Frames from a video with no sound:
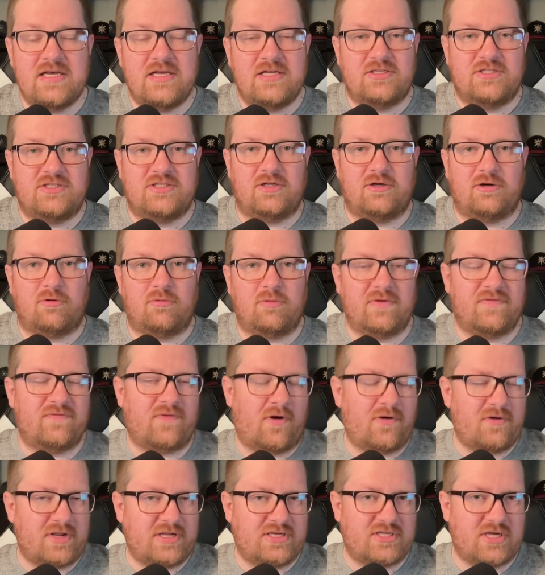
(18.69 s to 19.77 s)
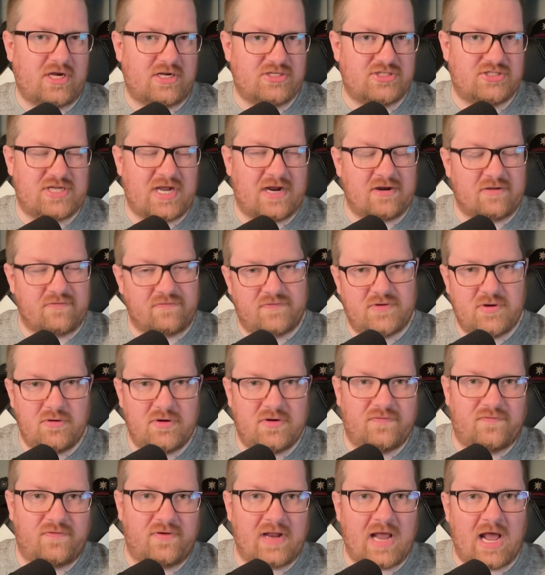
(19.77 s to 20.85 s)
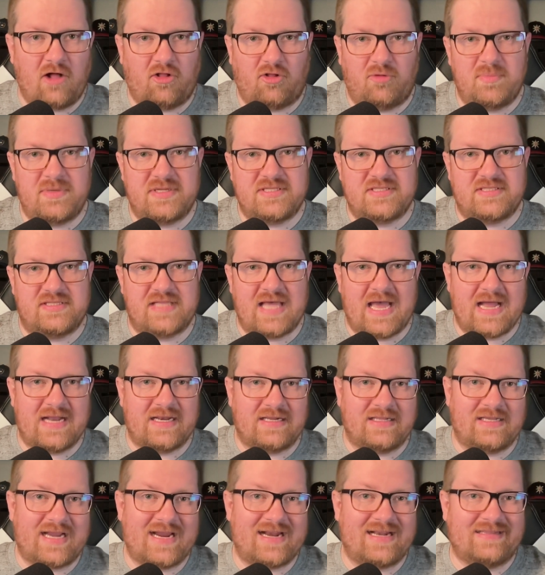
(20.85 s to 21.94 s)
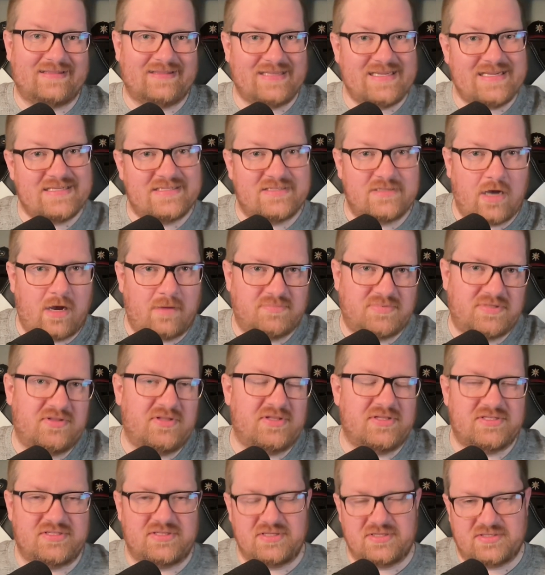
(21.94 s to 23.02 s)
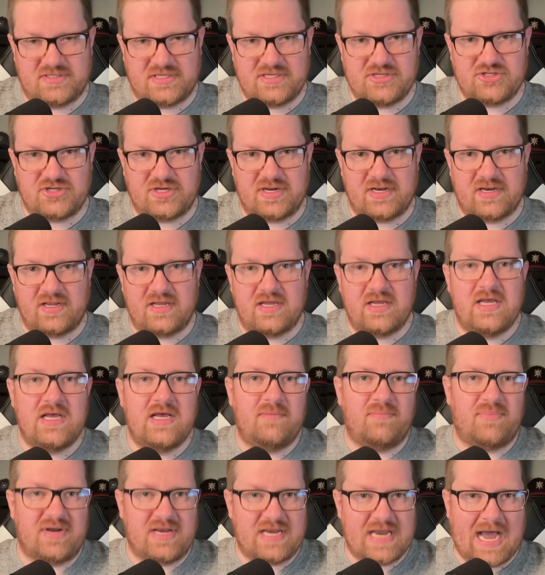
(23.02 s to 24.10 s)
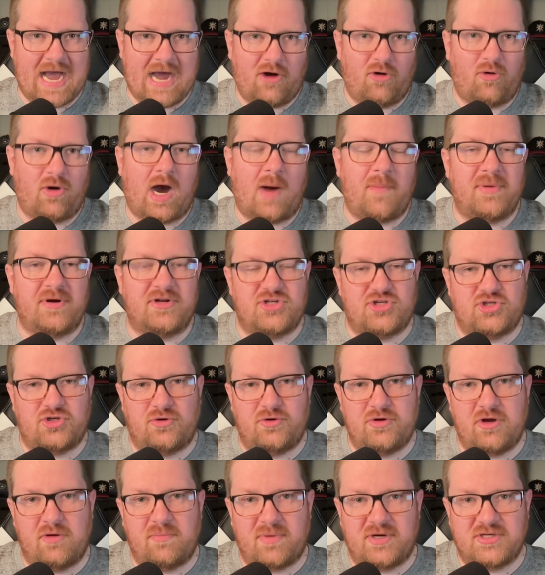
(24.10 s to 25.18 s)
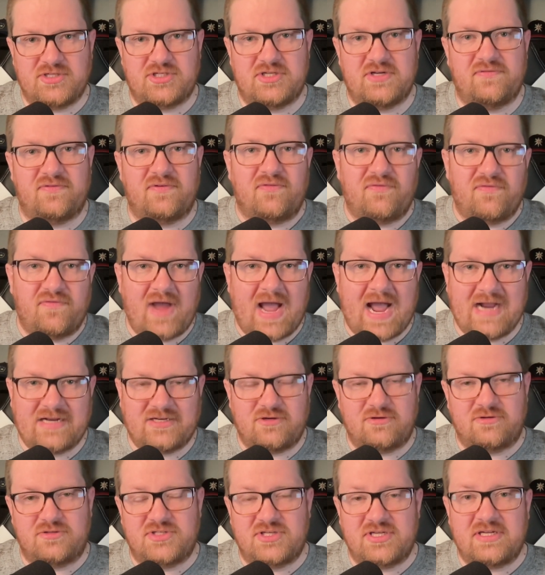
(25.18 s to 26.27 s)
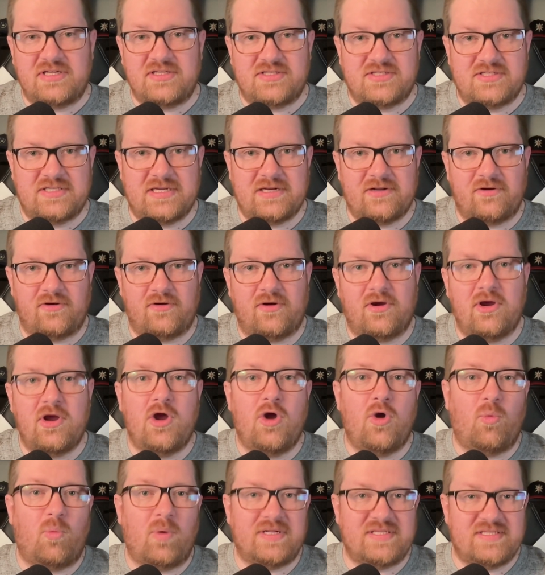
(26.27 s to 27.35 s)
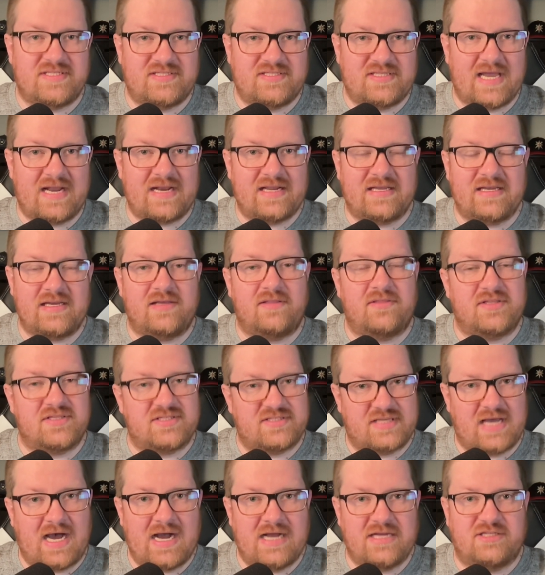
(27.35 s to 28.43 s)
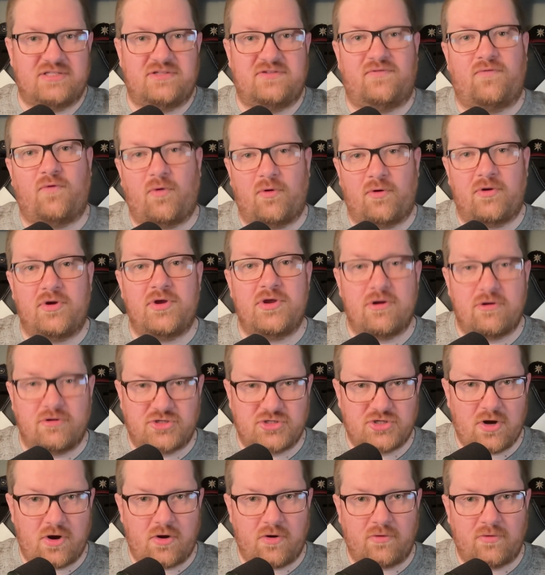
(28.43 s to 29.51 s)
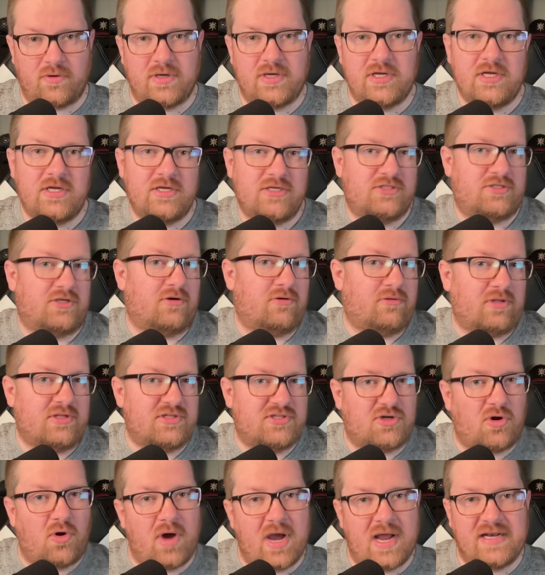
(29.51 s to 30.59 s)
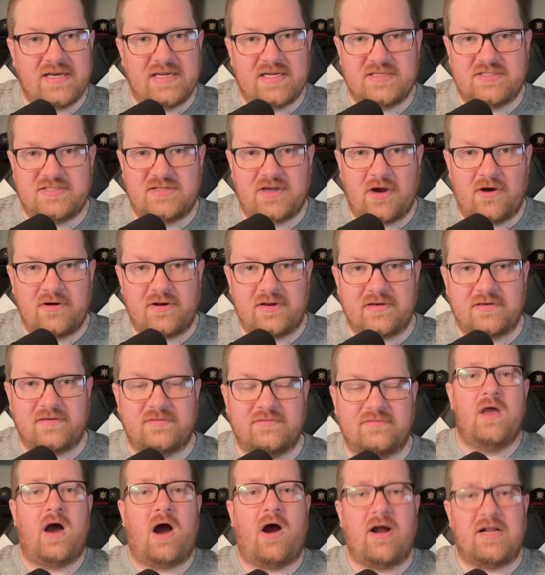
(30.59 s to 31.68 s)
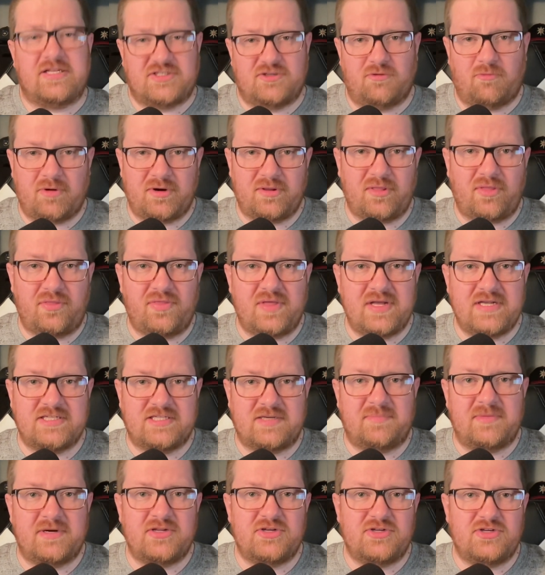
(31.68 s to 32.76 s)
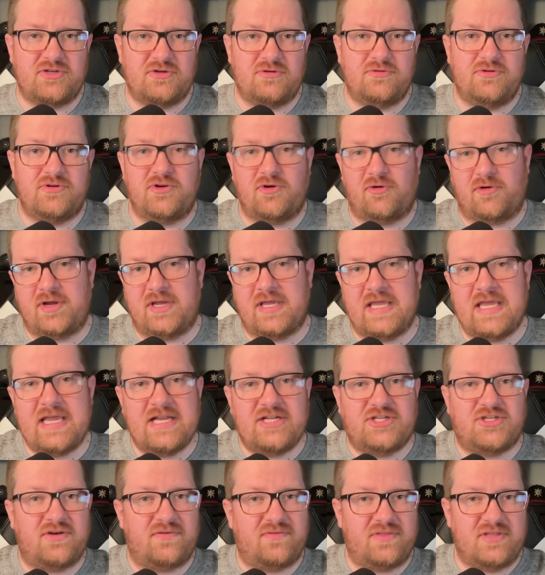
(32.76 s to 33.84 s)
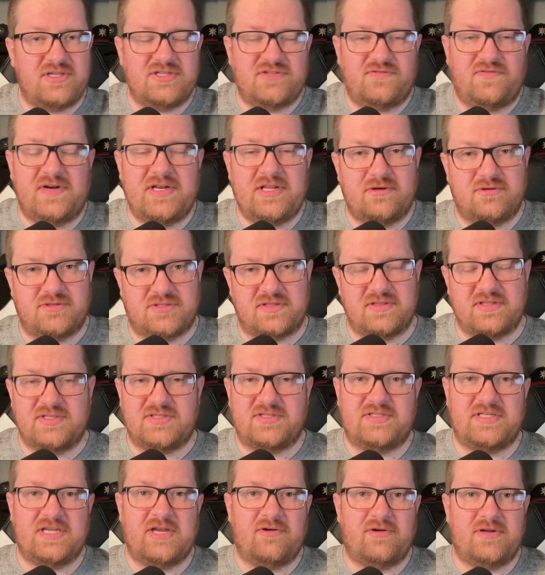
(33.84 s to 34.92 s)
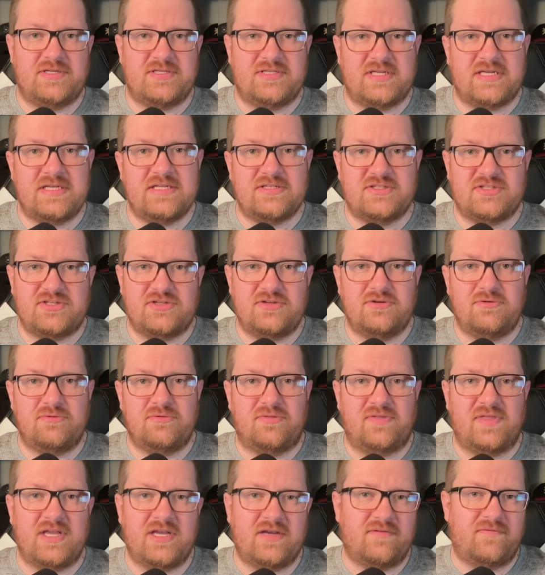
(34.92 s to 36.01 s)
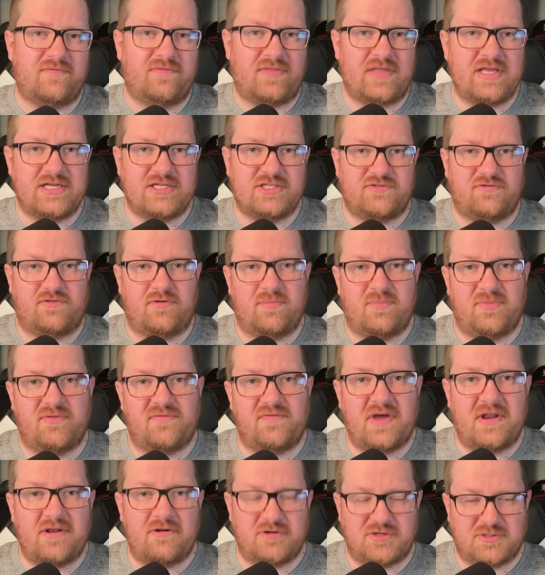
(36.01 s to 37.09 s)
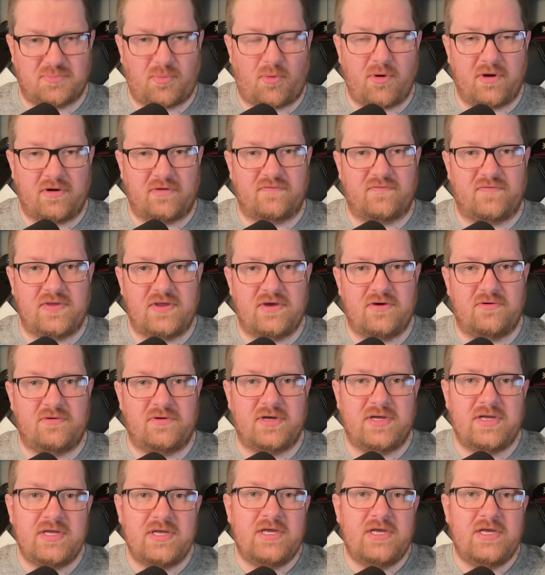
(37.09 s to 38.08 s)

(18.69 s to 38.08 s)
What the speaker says: So we've already touched on a few different elements that kind of leads up to this decision, but now I'm going to show you a bunch of different factors to consider when setting the size for your show. So let's go ahead and get started. All right, so one of the things I'm going to do during each of these videos in this series is to think of things from the vendor's point of view.